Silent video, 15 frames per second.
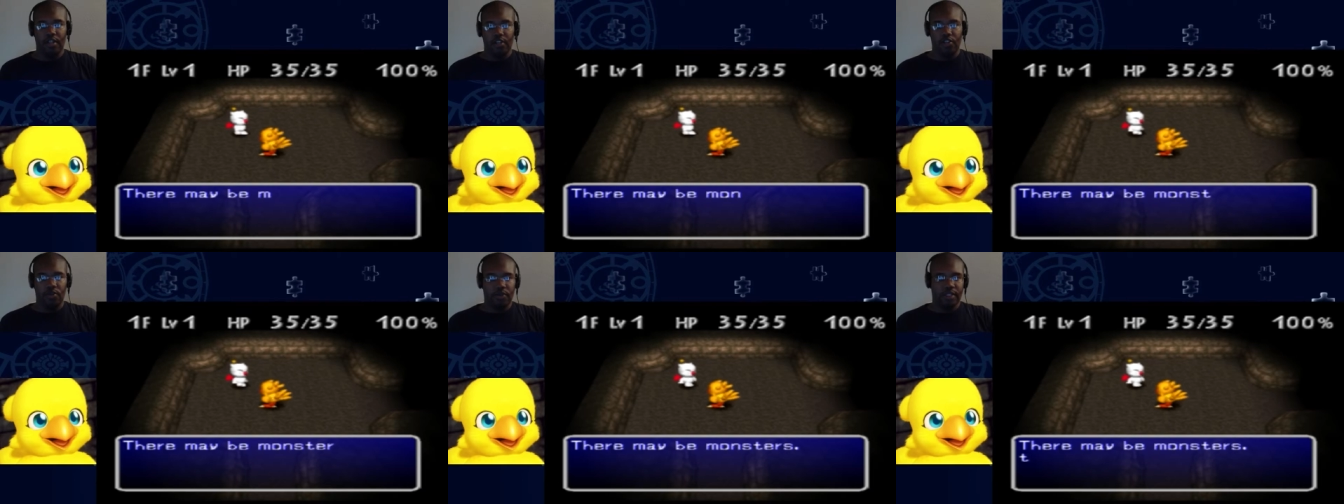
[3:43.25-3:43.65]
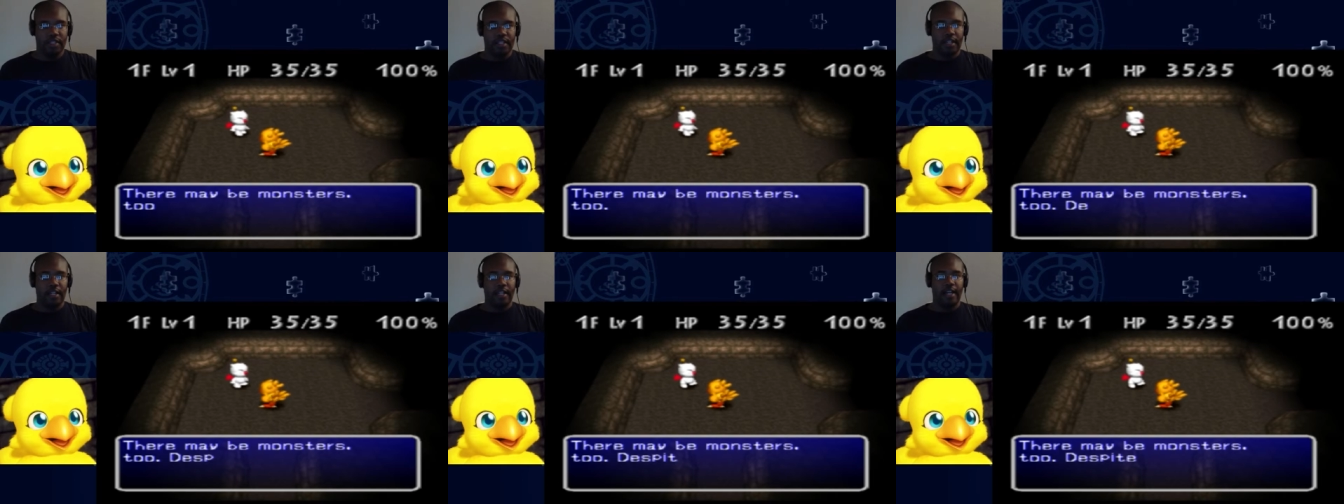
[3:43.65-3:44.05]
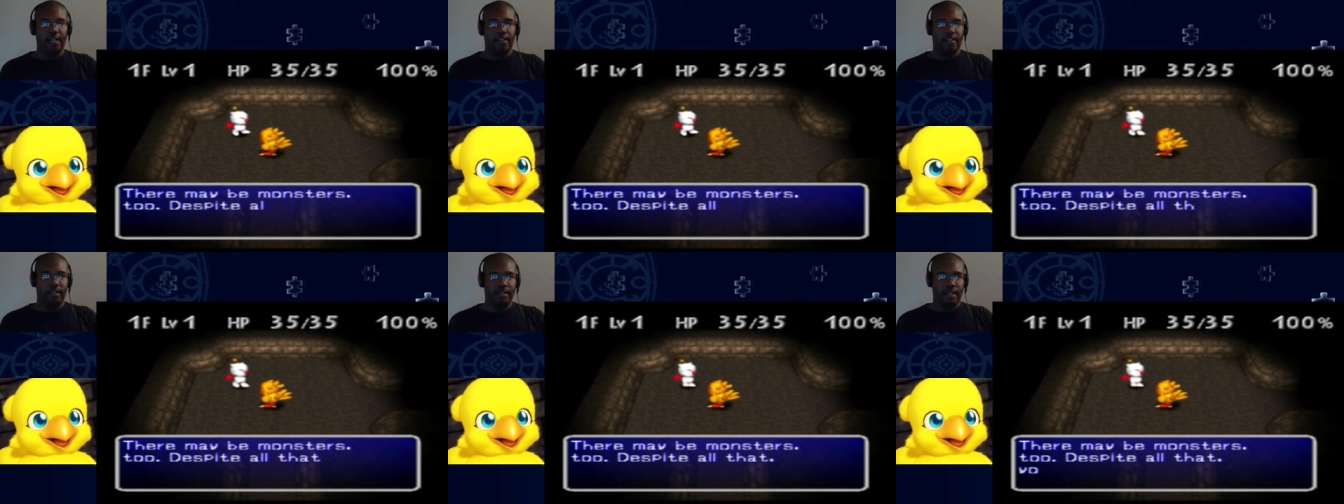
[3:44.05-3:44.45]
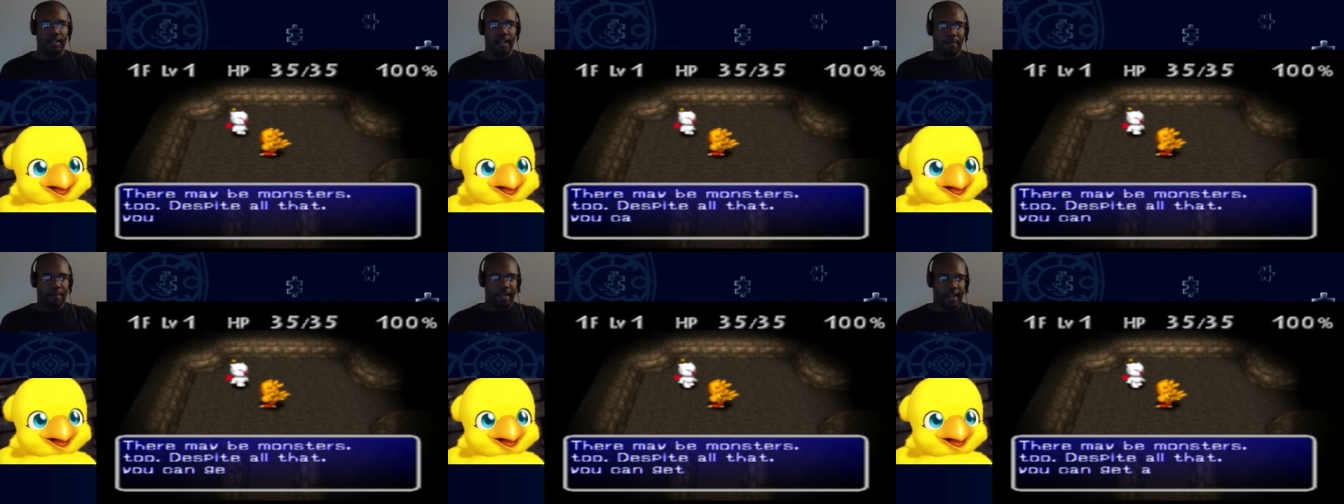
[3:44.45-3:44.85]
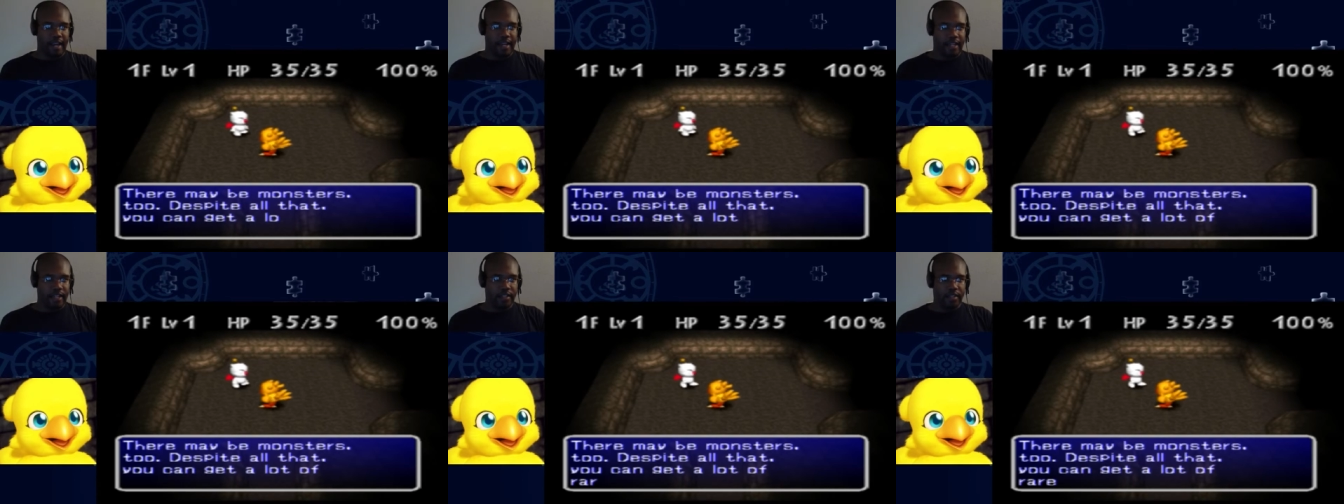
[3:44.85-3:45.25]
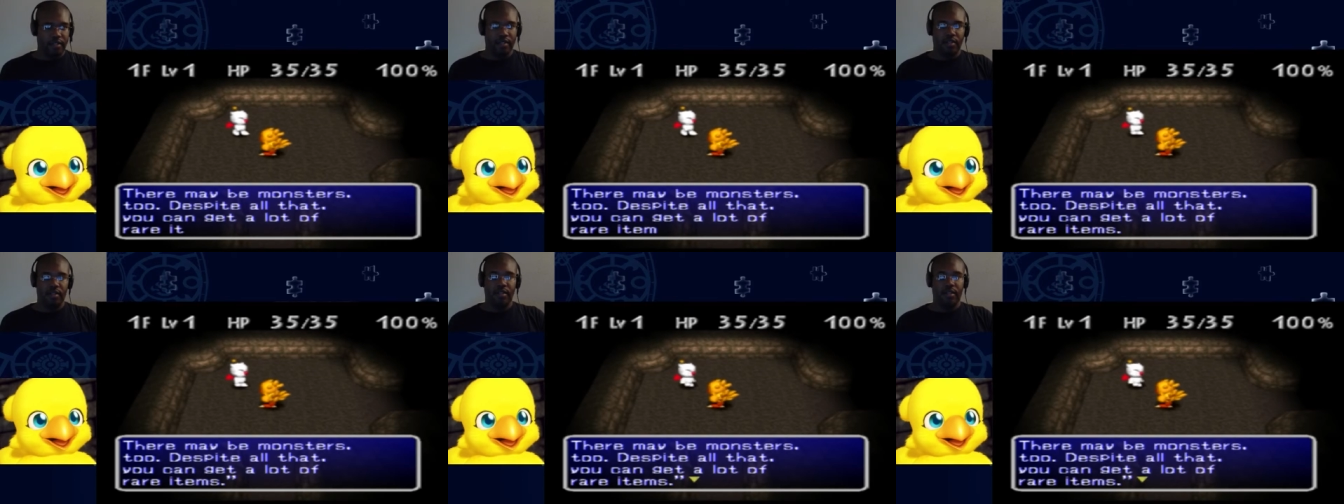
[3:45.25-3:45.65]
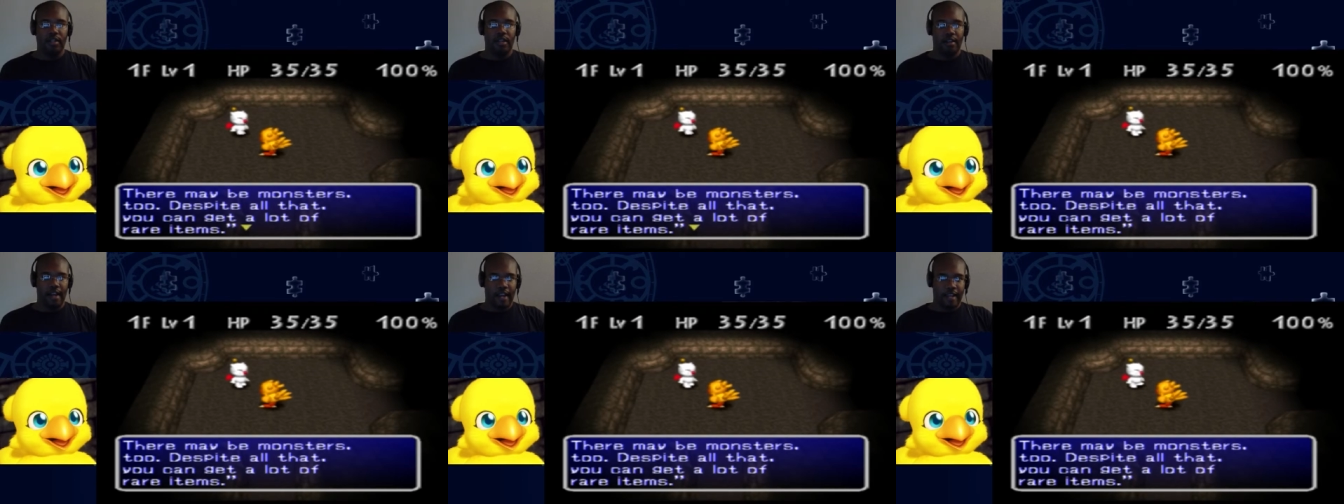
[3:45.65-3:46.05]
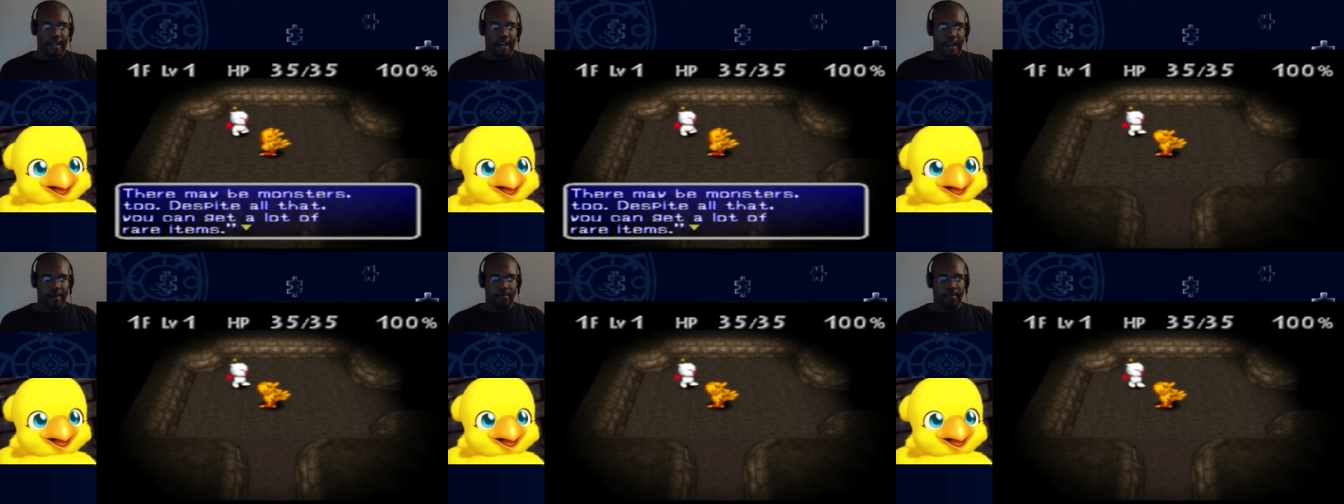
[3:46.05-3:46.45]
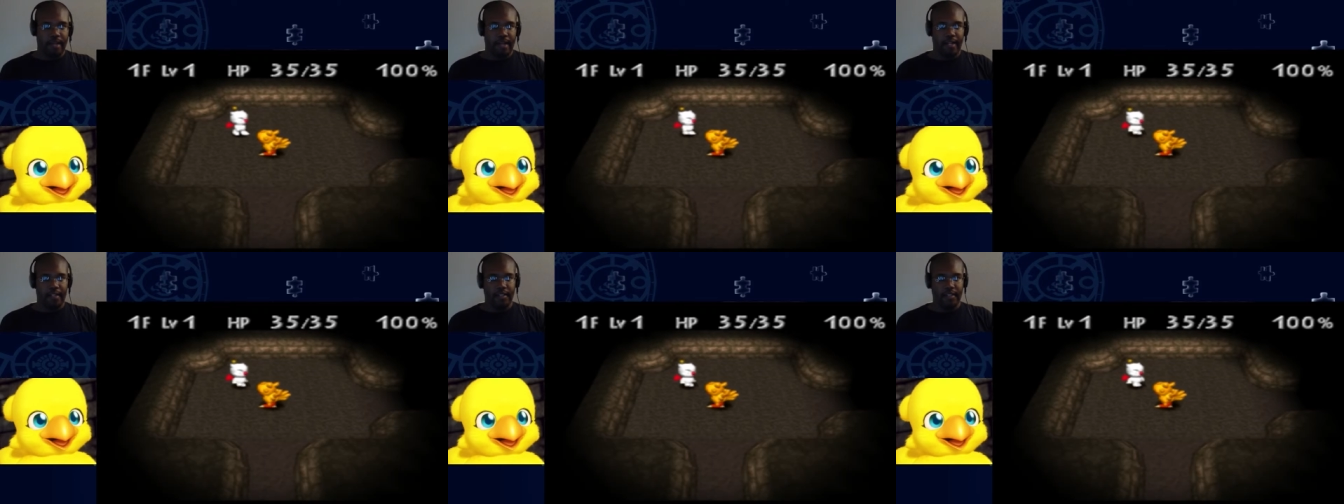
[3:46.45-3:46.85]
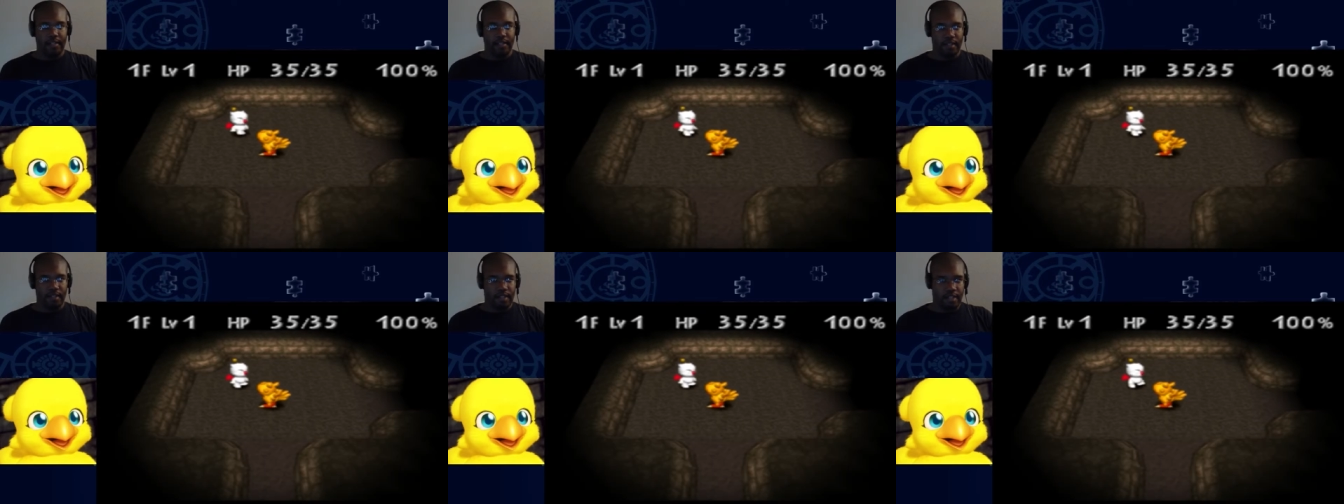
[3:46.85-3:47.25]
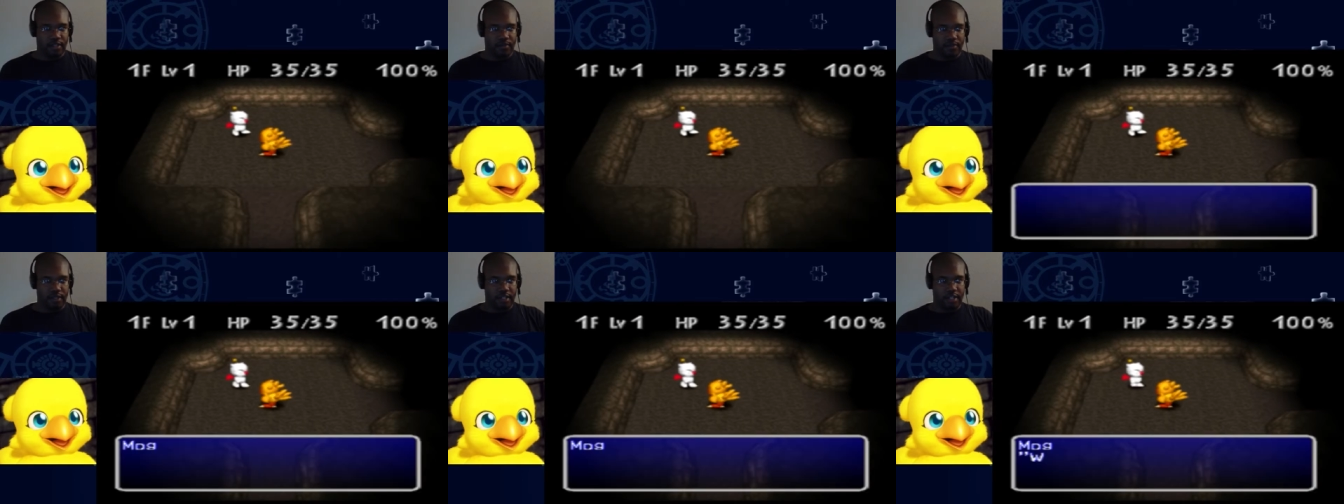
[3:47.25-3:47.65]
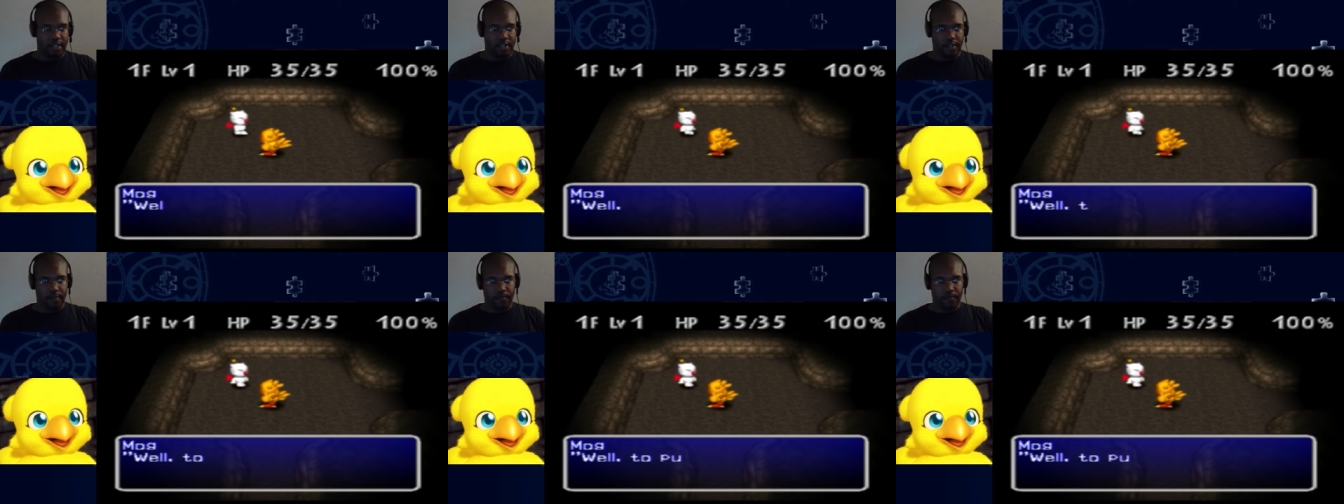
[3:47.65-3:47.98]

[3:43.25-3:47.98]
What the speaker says: you'll see a lot of the same mechanics in that game that exist in this one here.